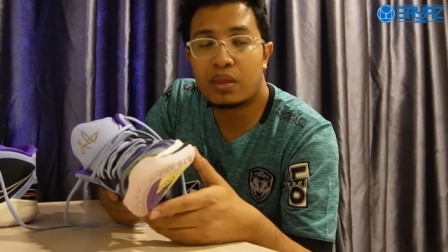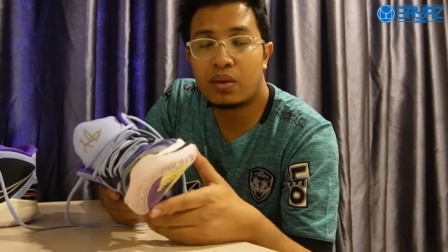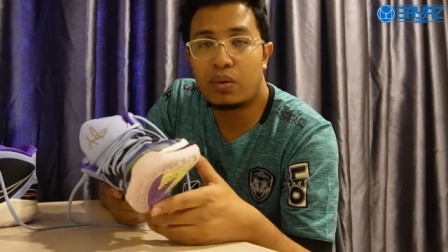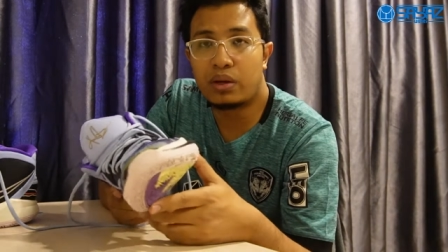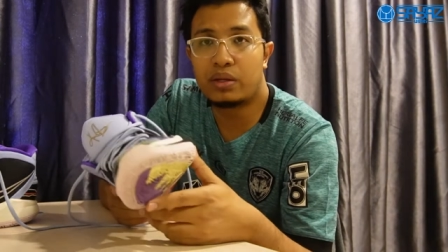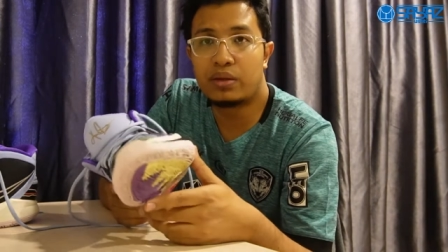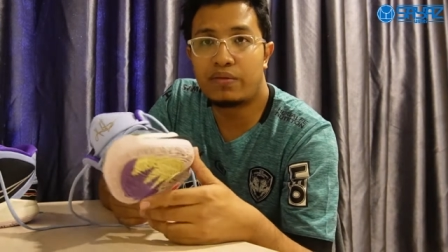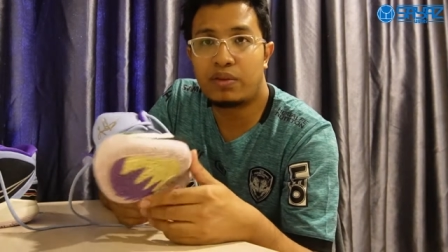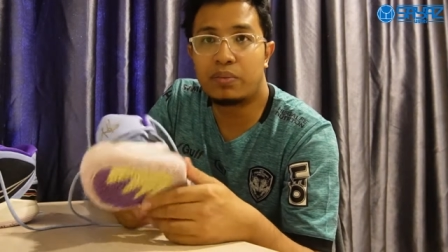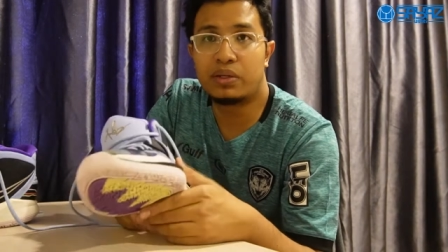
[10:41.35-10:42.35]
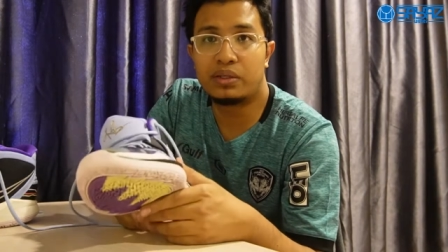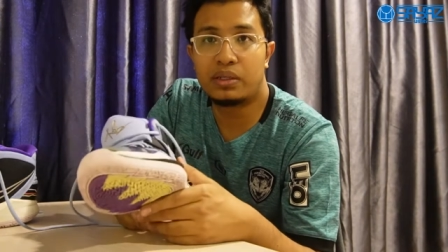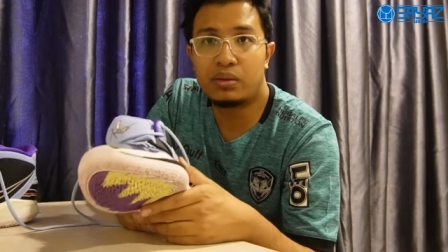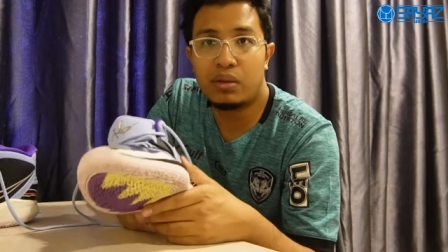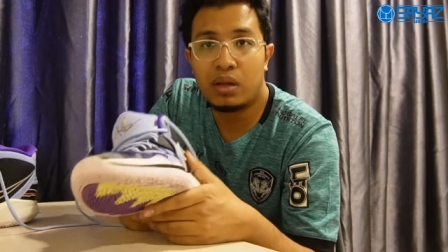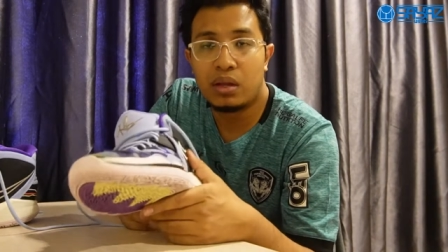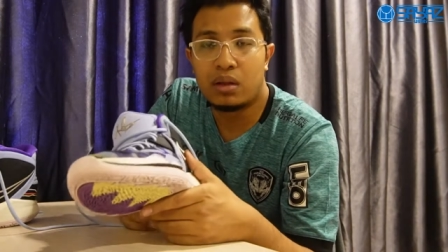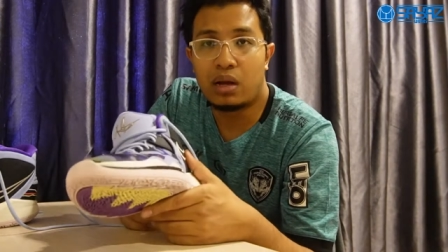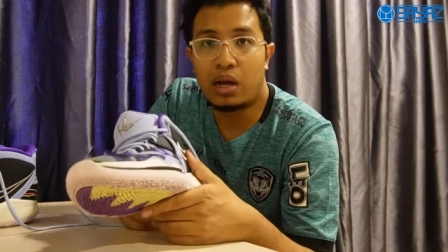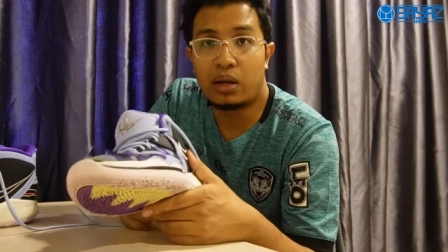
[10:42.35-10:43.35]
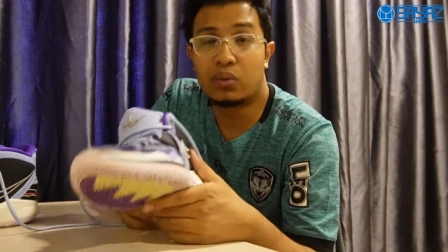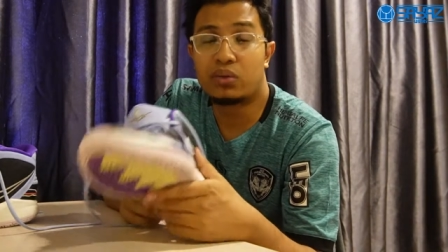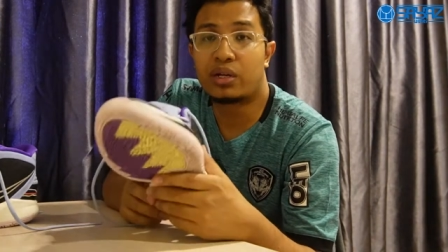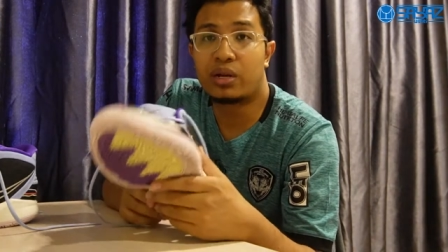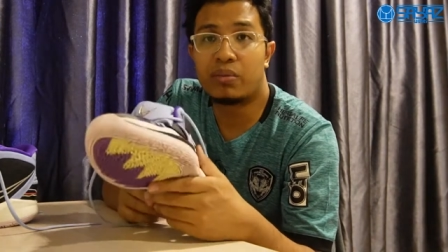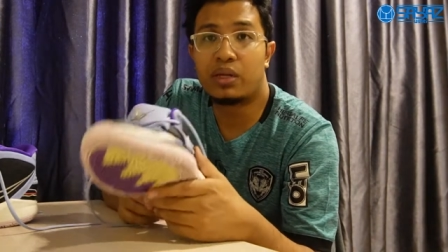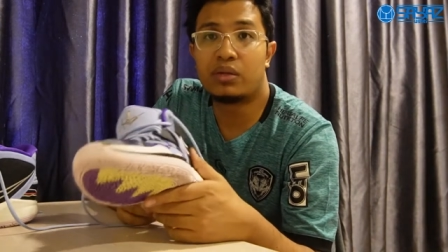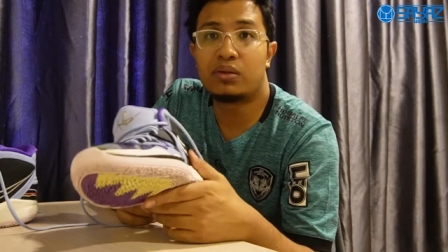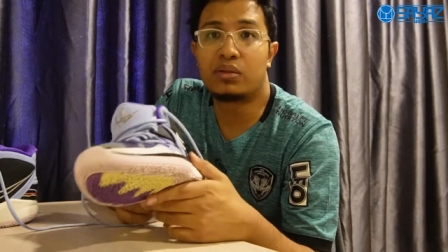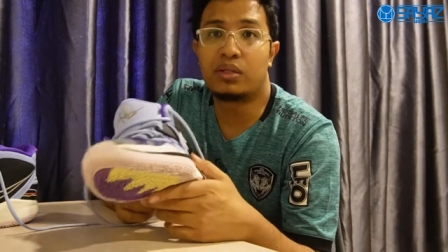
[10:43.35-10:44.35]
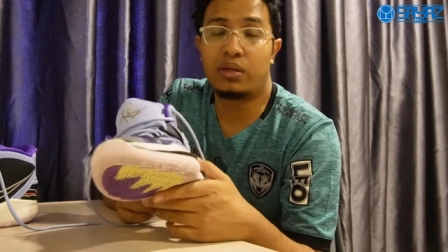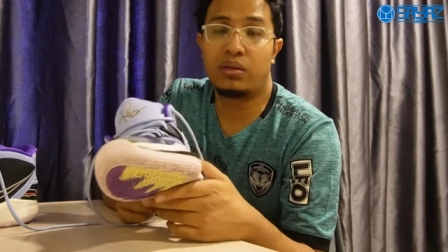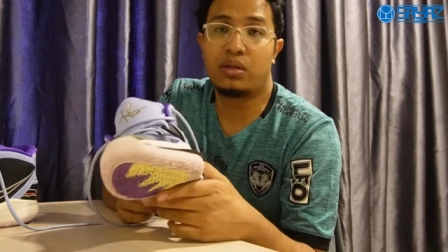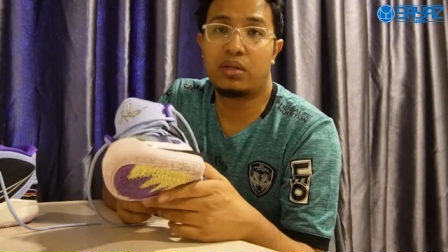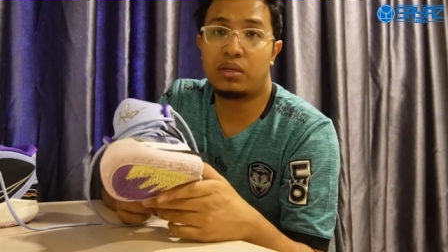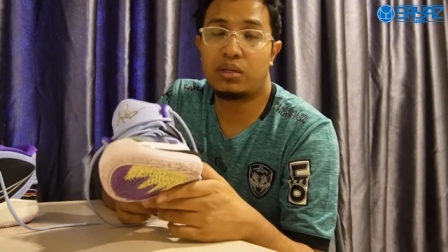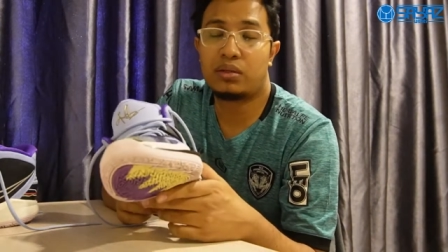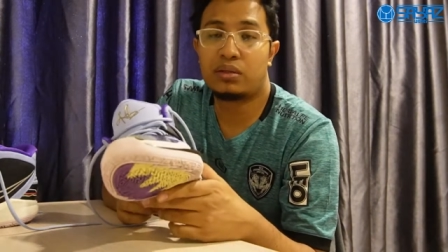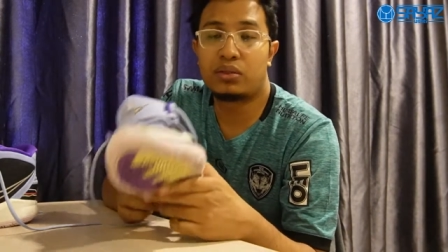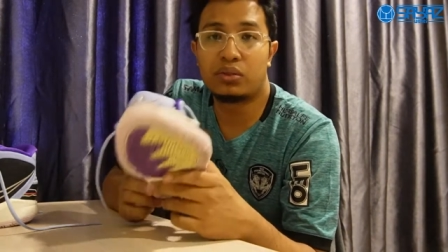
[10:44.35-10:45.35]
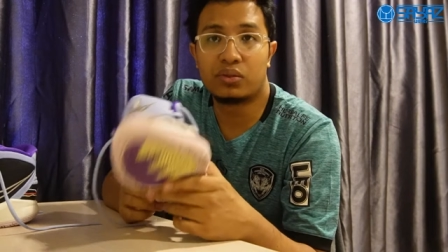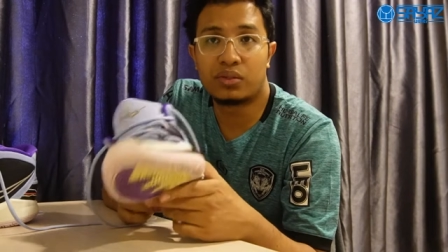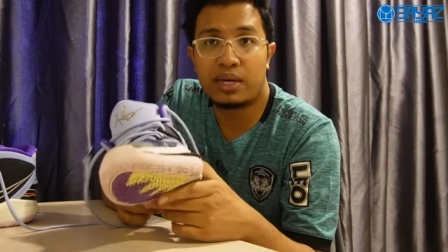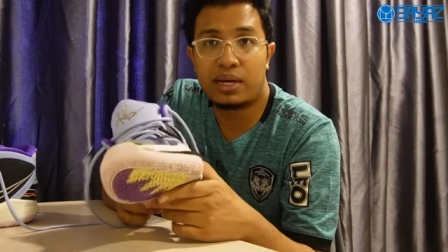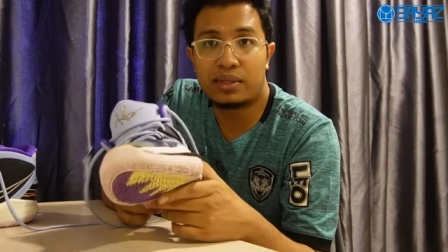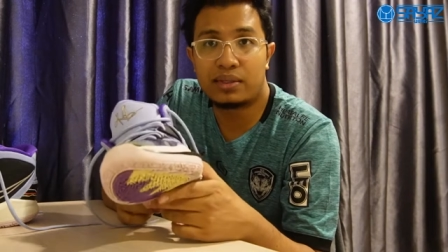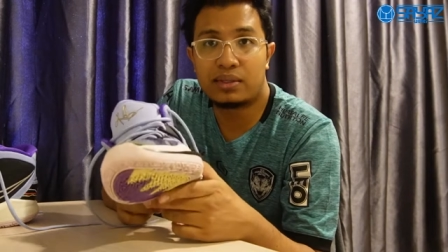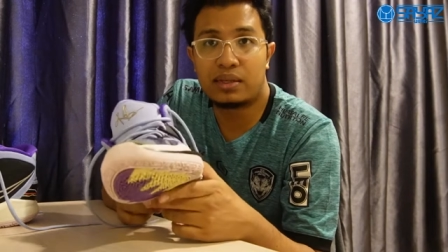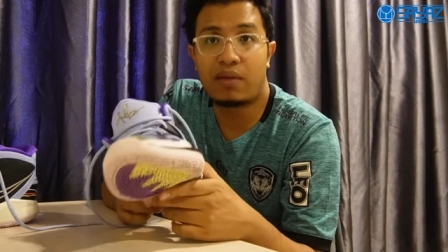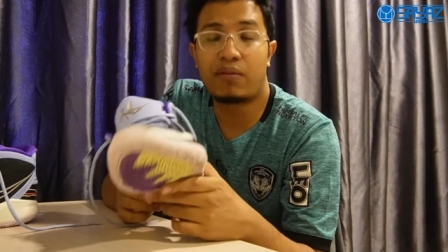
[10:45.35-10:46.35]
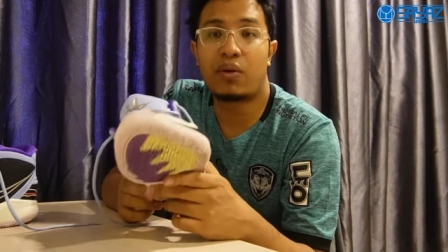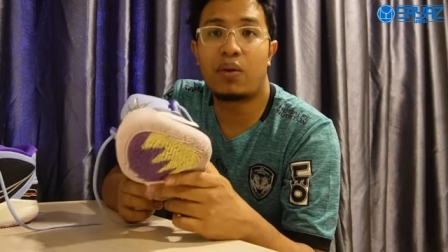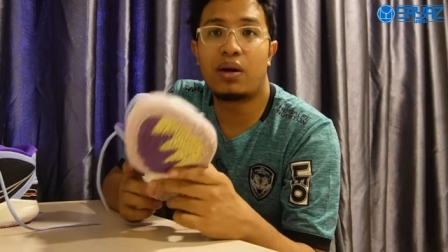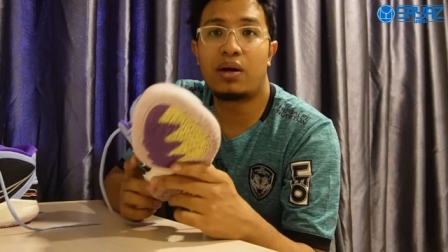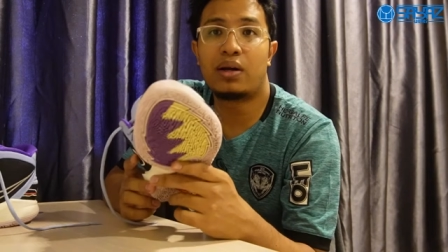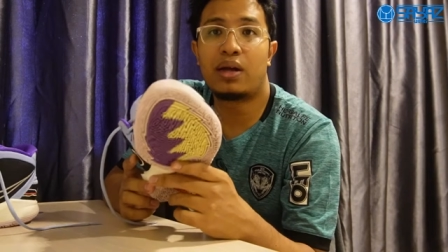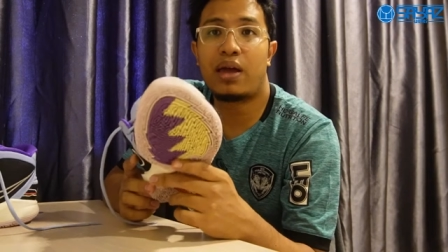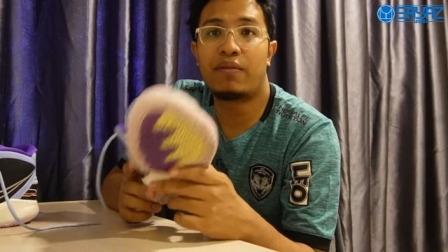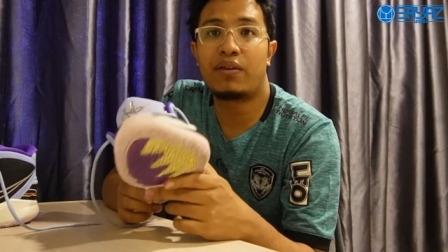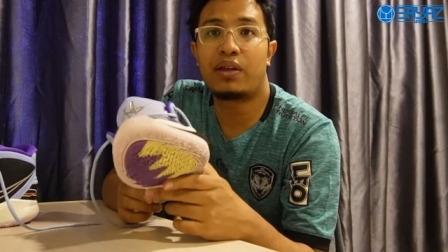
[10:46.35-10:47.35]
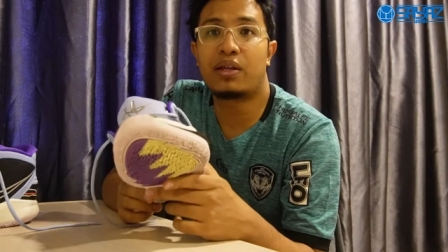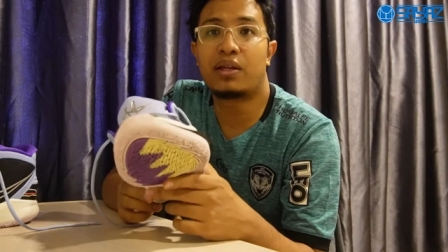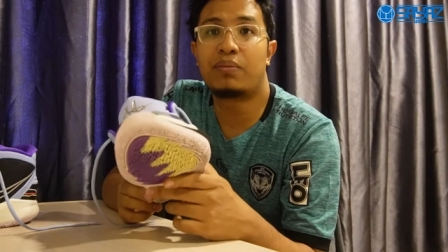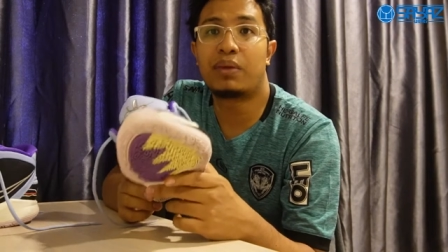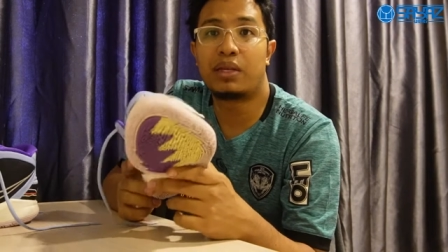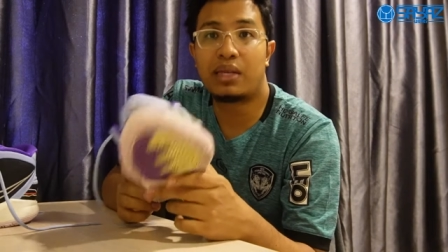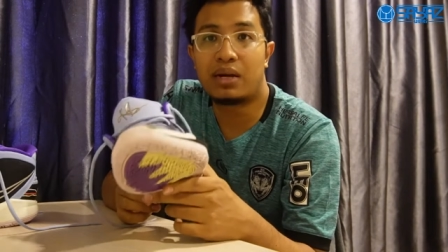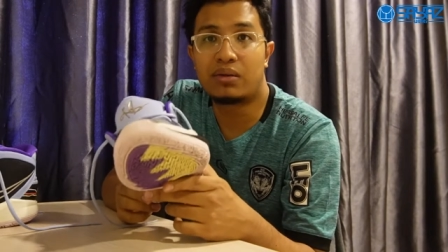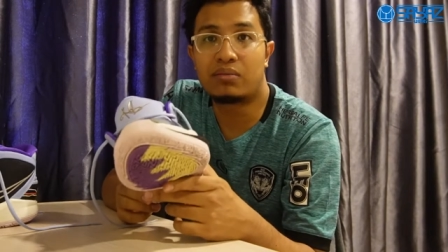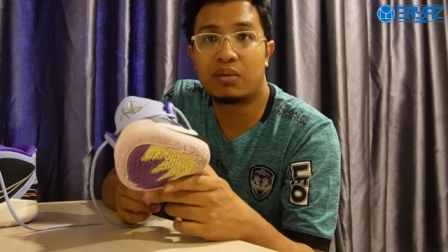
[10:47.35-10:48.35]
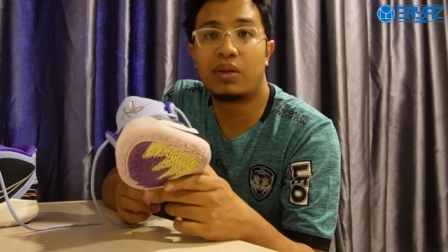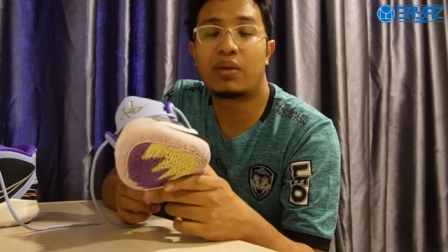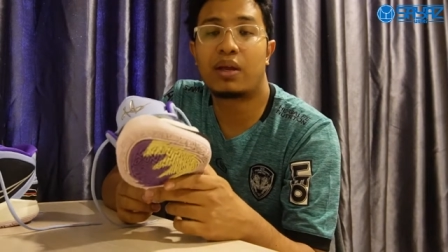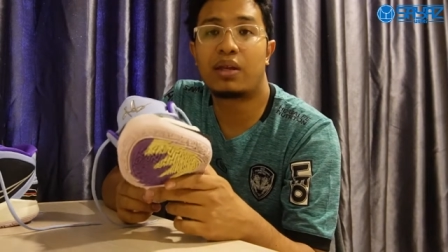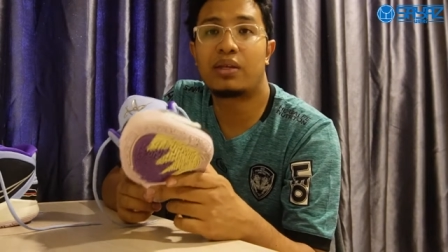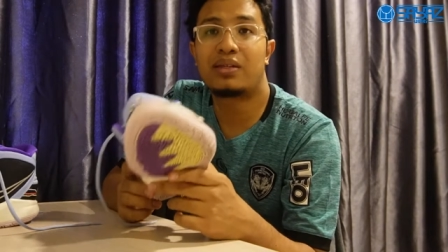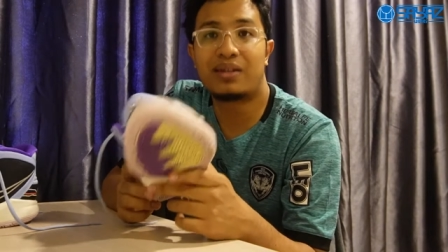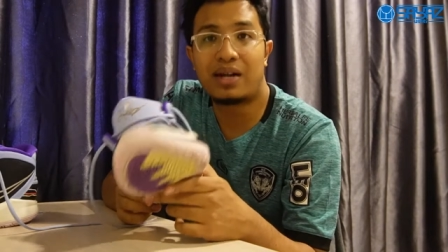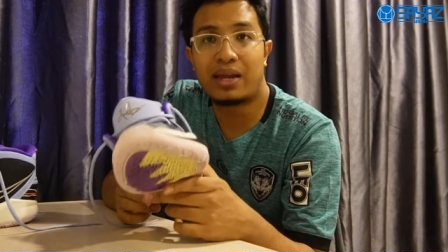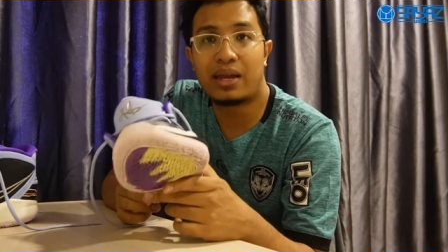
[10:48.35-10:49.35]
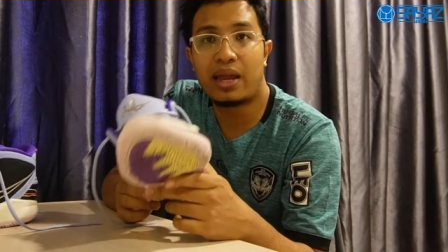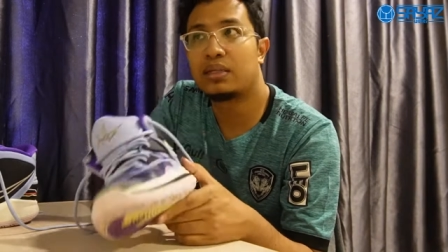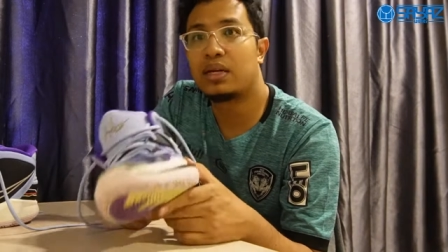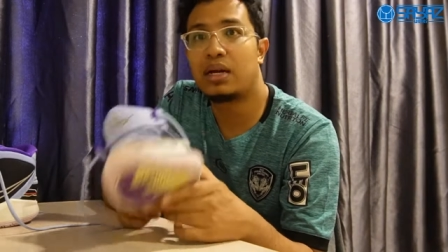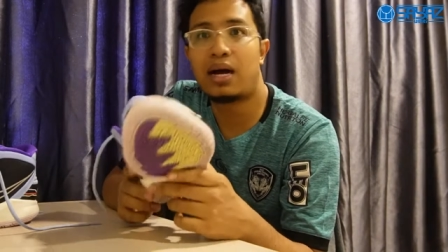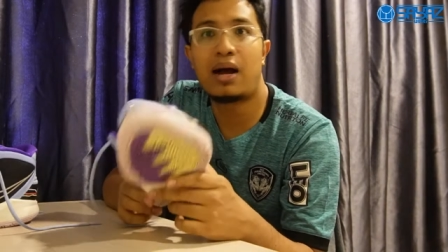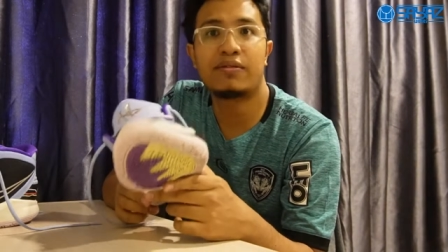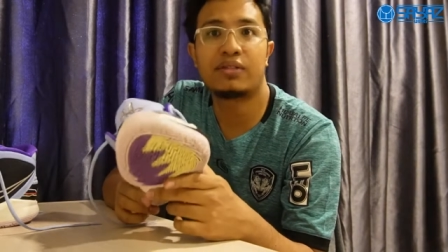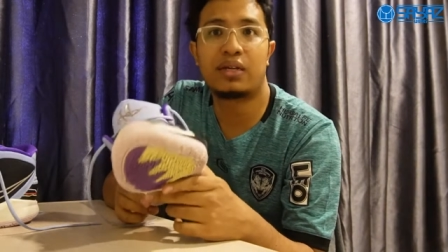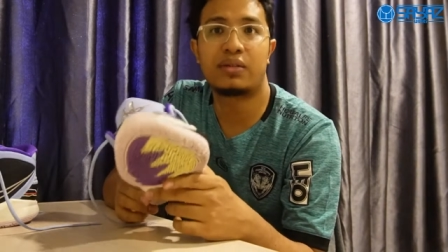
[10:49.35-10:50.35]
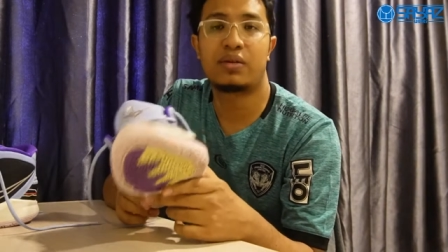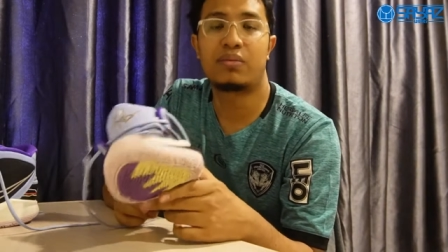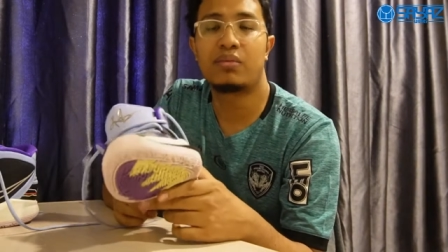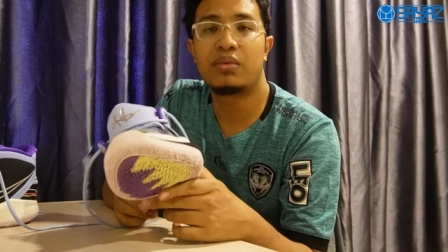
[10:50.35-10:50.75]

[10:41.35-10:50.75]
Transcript: While the fit person, I would recommend you to take true to size. If you are having a bit doubt, maybe you can try a half size up.